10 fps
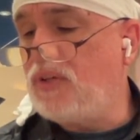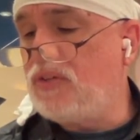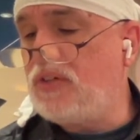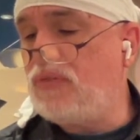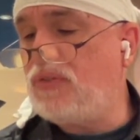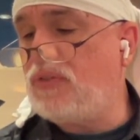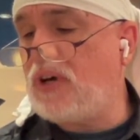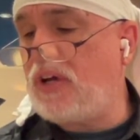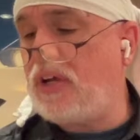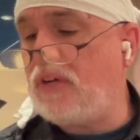Jane says
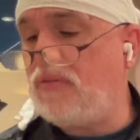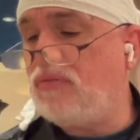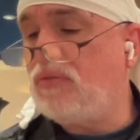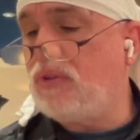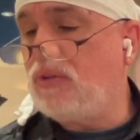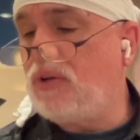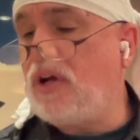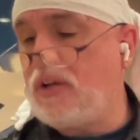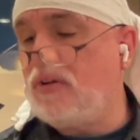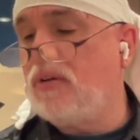hi again.
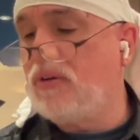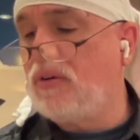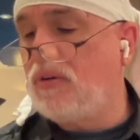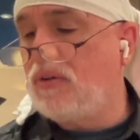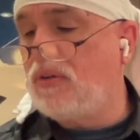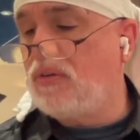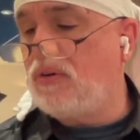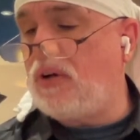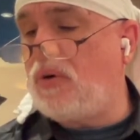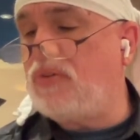Hi.
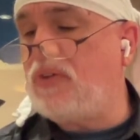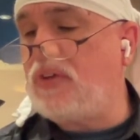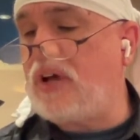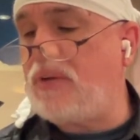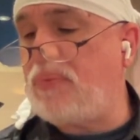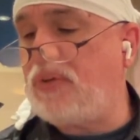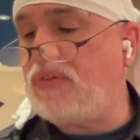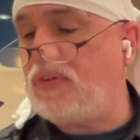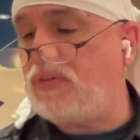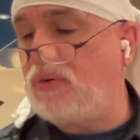Oh, he's saying hi to
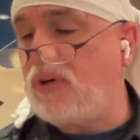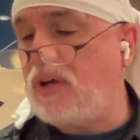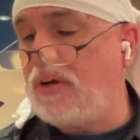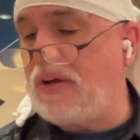Pixix. Okay.